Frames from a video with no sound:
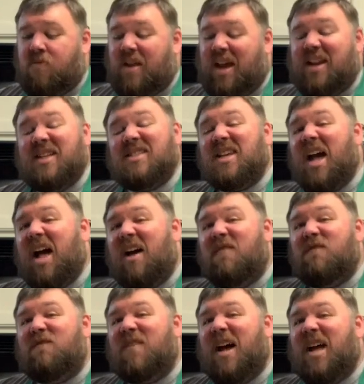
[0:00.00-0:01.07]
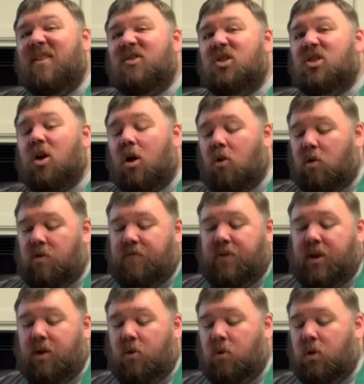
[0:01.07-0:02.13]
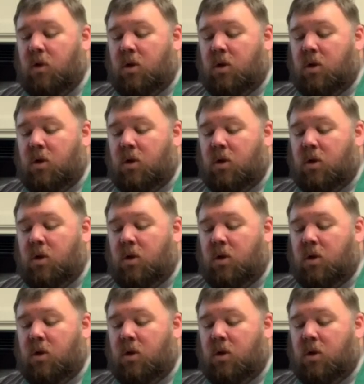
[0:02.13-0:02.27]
And it's got a 5-star review.